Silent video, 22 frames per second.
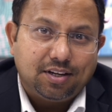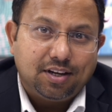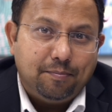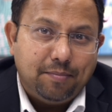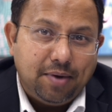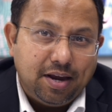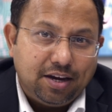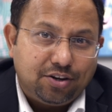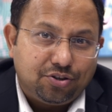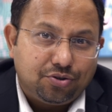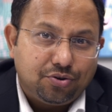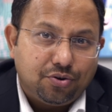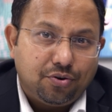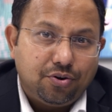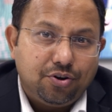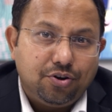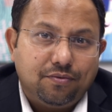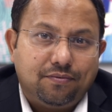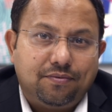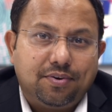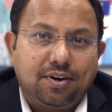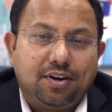Make sure
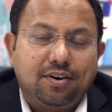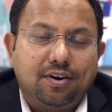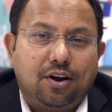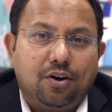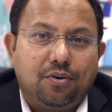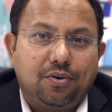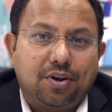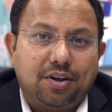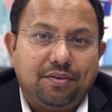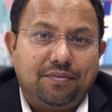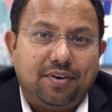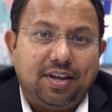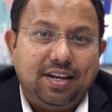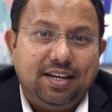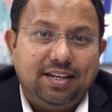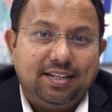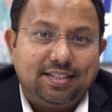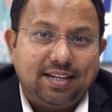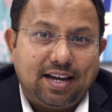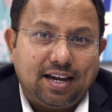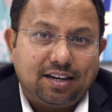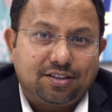you figure out if any
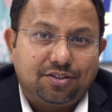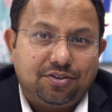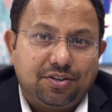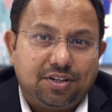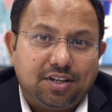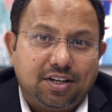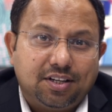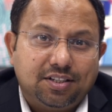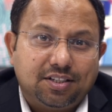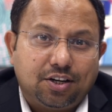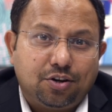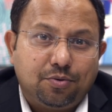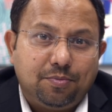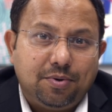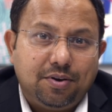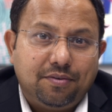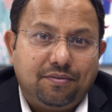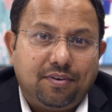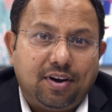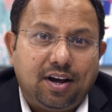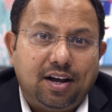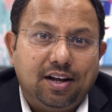tax returns are to be
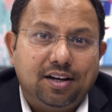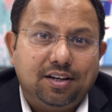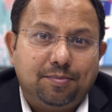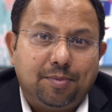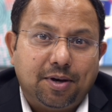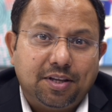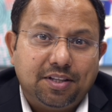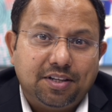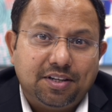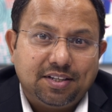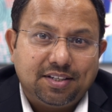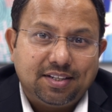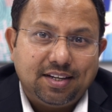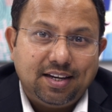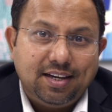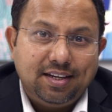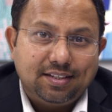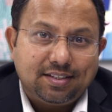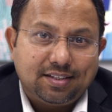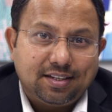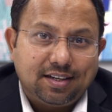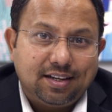filed by the
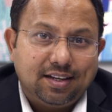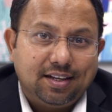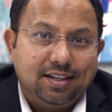deceased.